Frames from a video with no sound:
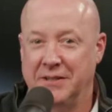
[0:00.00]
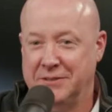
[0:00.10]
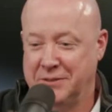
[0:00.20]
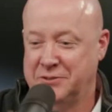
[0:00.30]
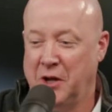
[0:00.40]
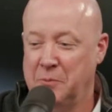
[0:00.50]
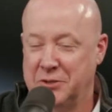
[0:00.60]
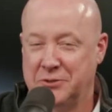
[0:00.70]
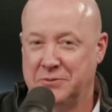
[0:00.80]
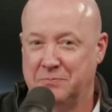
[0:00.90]
is it's
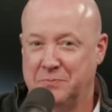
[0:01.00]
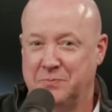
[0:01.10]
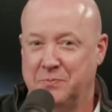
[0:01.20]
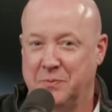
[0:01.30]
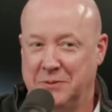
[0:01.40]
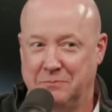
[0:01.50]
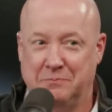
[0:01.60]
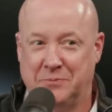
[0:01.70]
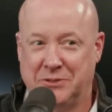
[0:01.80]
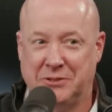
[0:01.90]
almost
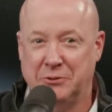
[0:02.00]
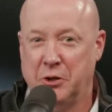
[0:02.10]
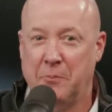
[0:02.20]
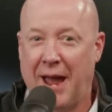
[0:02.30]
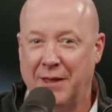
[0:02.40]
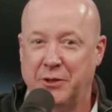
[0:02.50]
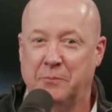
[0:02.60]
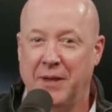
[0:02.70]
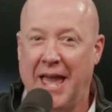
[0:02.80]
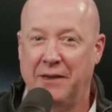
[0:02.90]

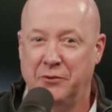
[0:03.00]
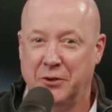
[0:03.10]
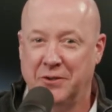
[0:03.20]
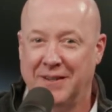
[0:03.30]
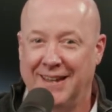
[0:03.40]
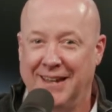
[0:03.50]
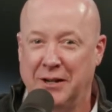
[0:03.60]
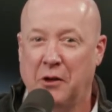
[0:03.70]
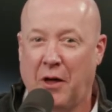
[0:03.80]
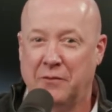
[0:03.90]
sociopathic behavior
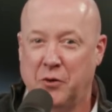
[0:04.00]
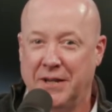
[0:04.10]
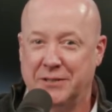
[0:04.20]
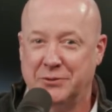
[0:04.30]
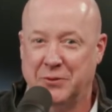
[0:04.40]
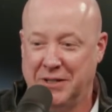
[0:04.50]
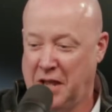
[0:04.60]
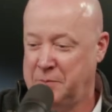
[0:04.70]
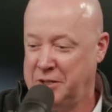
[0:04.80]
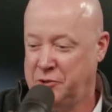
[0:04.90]
in, a lot of ways, right?
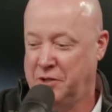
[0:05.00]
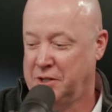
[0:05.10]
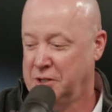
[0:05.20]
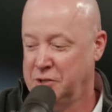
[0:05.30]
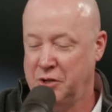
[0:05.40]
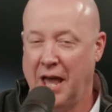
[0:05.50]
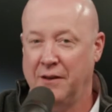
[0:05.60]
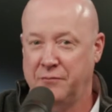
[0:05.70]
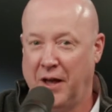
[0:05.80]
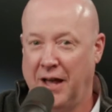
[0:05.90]
I mean, you
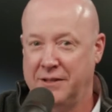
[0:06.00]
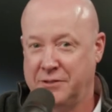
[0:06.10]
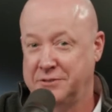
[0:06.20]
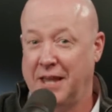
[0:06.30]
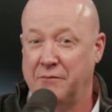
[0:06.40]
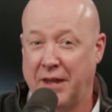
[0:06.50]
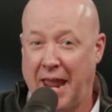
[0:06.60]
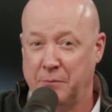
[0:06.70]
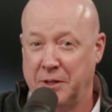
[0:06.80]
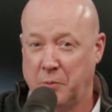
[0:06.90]
have uh, does he have a
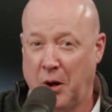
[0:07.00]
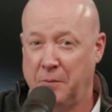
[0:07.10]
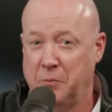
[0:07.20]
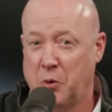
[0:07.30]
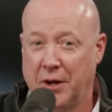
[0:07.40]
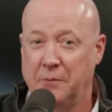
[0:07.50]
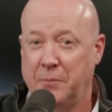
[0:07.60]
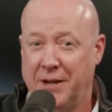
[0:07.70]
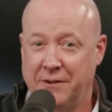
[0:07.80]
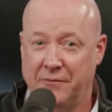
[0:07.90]
gambling problem or a
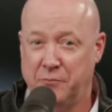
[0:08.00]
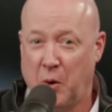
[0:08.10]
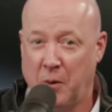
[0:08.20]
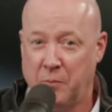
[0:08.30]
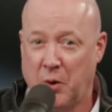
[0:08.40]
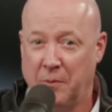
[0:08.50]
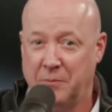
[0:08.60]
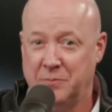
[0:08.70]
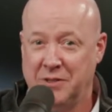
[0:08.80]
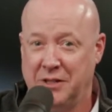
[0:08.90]
competitive
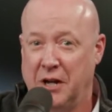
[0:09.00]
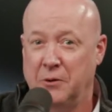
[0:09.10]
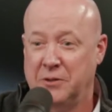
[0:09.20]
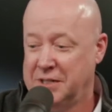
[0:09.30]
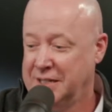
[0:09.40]
problem? You know,